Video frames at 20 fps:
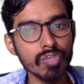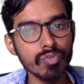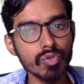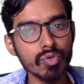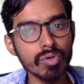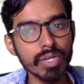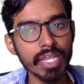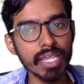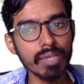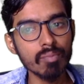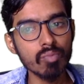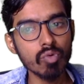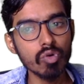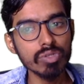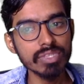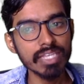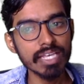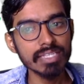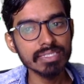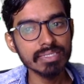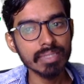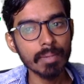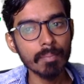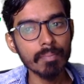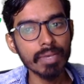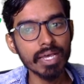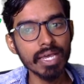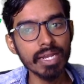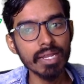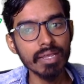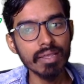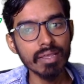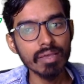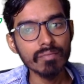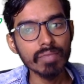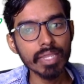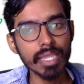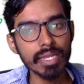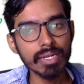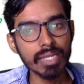you take both as number,
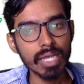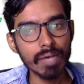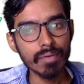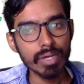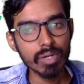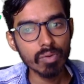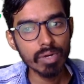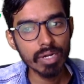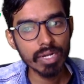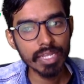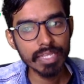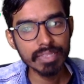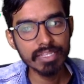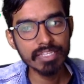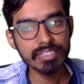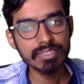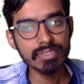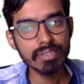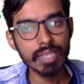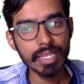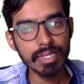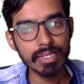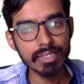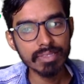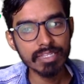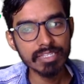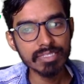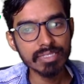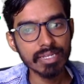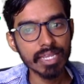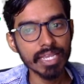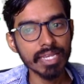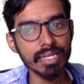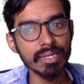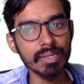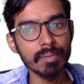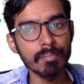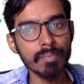we can cover only this line and this line,